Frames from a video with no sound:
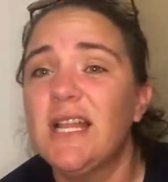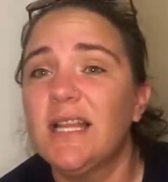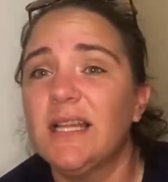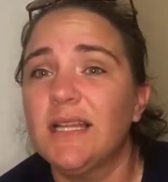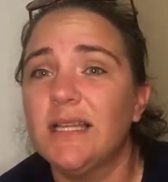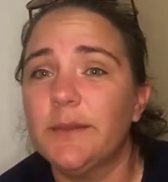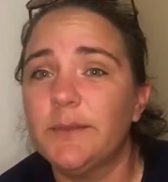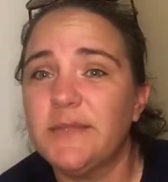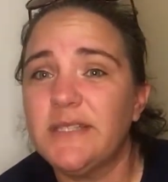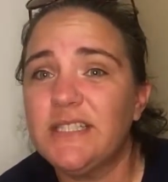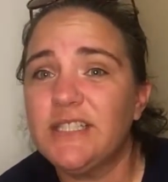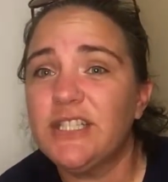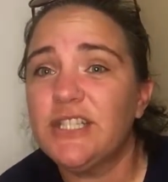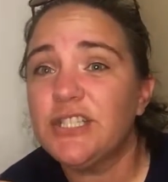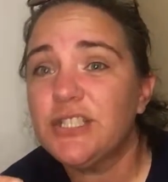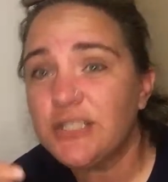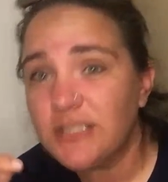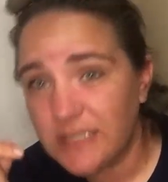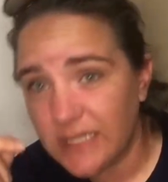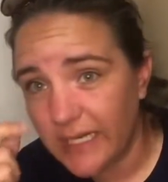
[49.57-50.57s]
Let me
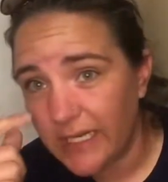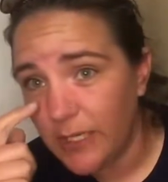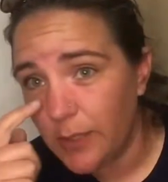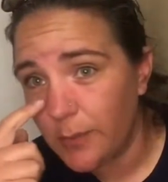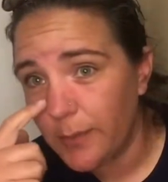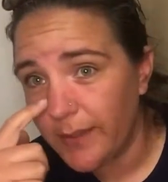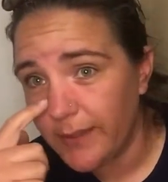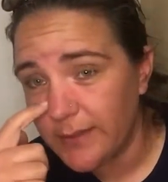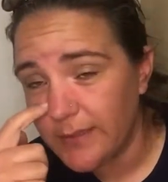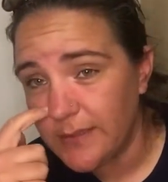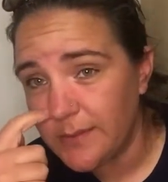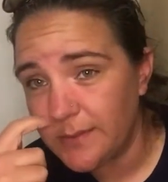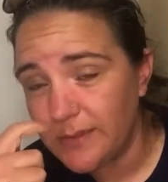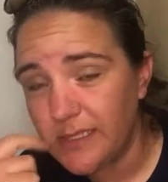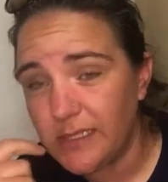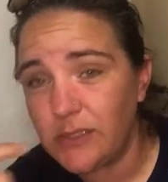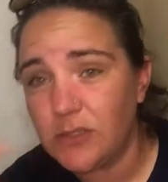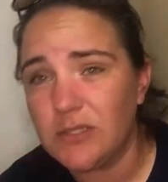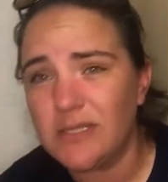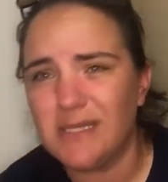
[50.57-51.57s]
tell you about some
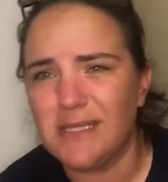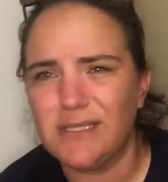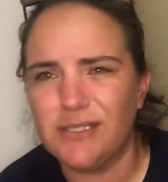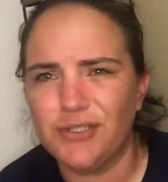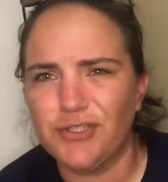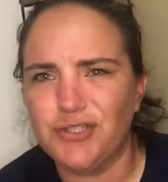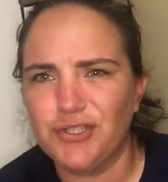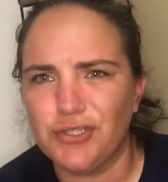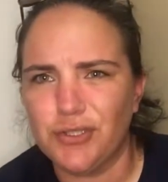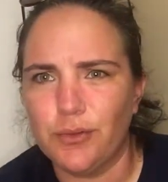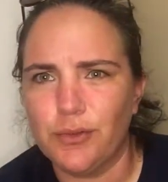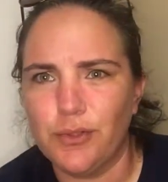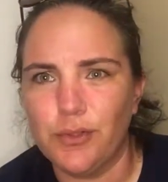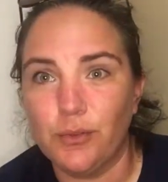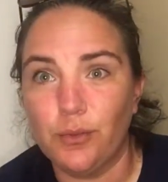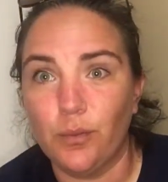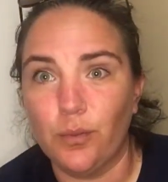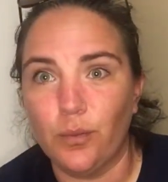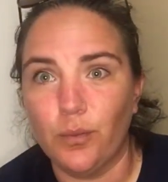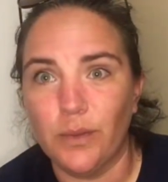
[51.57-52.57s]
deals and then show
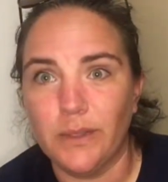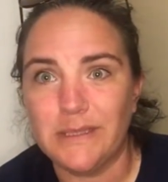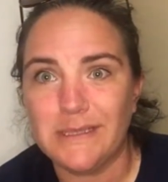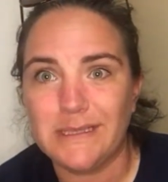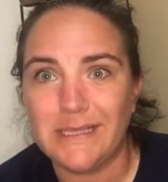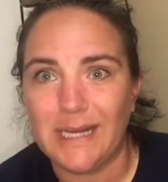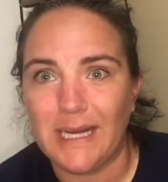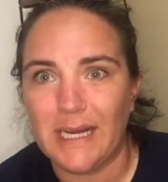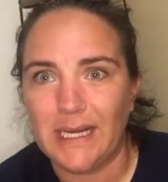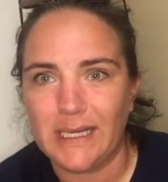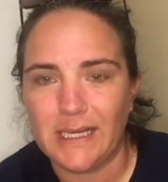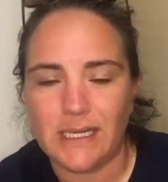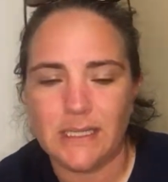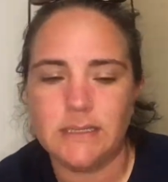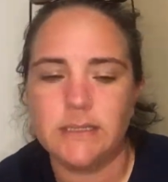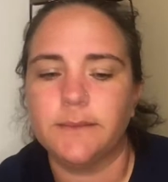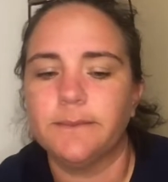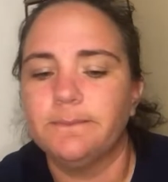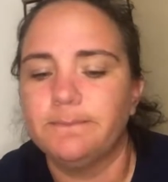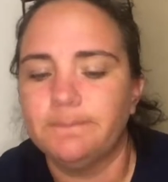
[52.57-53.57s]
you what I got.